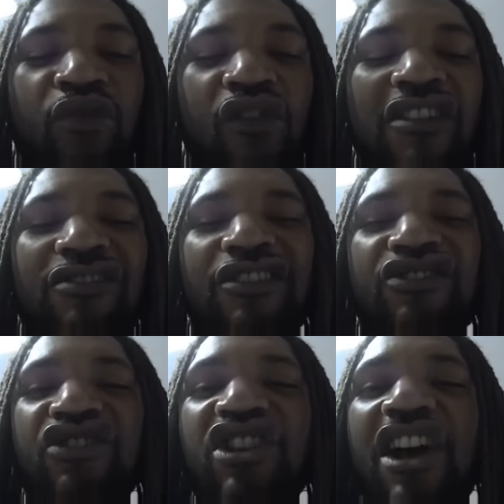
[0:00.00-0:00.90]
Kind of like
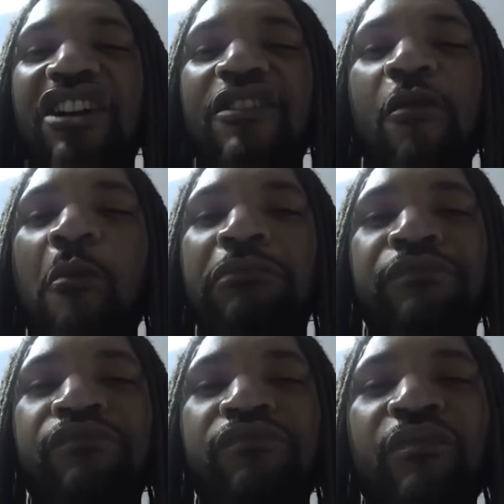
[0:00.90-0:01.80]
shiitake
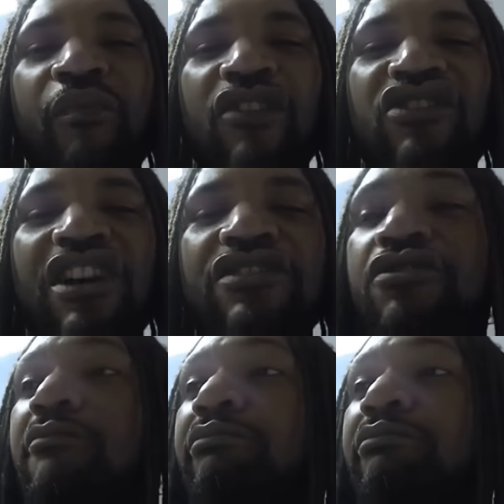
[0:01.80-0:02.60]
texture.